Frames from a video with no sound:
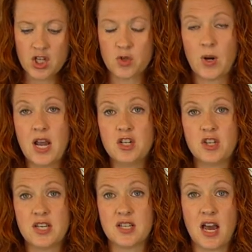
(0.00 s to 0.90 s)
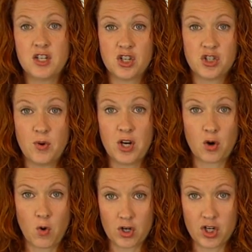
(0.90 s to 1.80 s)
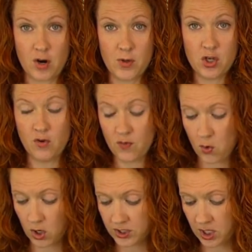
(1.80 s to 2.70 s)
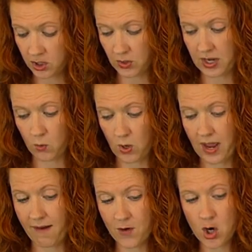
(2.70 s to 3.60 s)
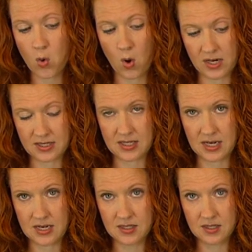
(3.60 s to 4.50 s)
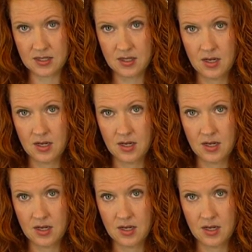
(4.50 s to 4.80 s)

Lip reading: So when I do this, I just do it in a quart jar, but you of course can do it in whatever quantities